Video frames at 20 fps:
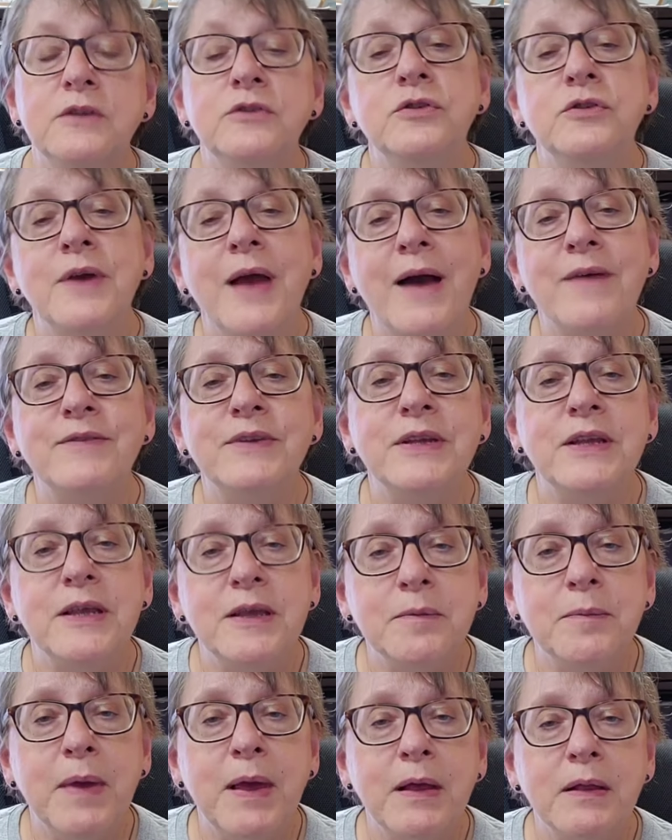Do you have an
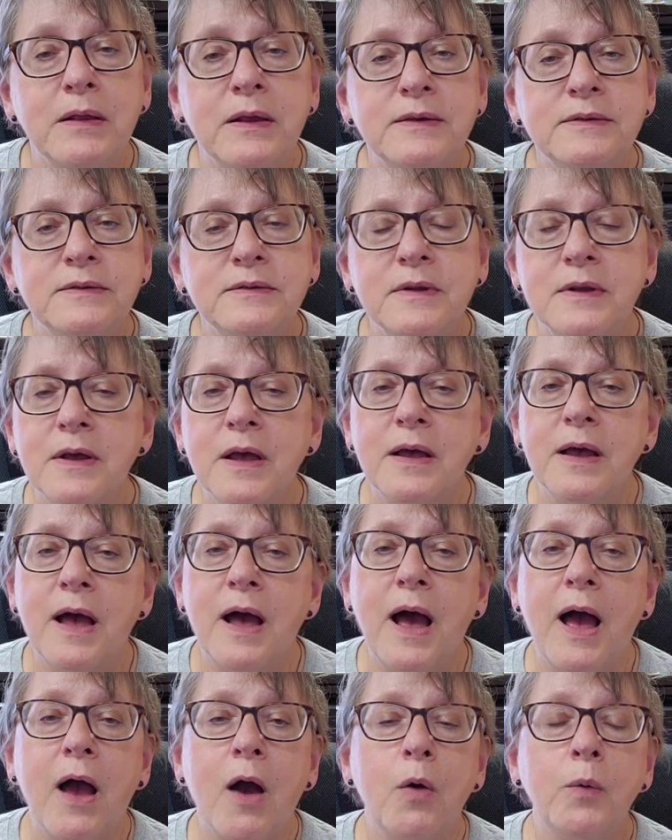email list?
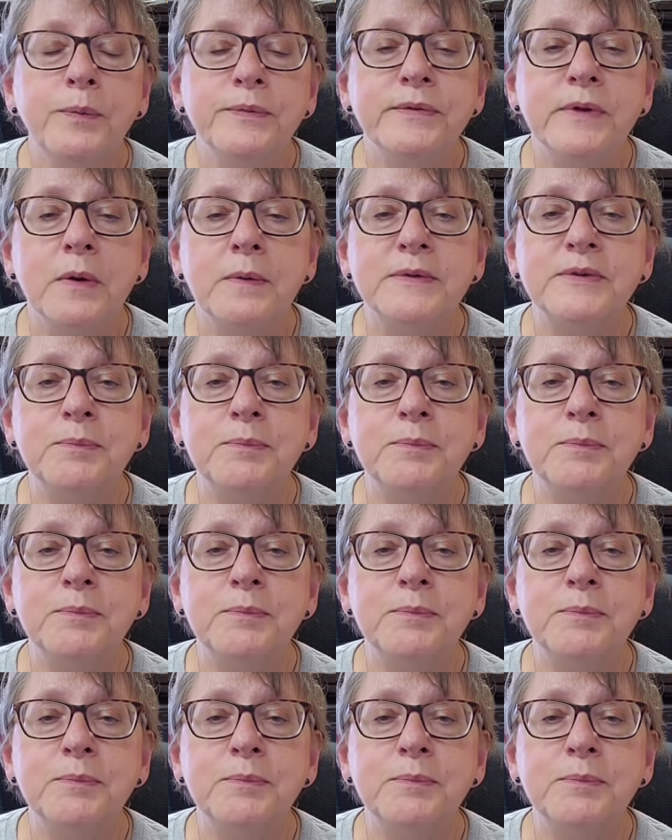I hope so,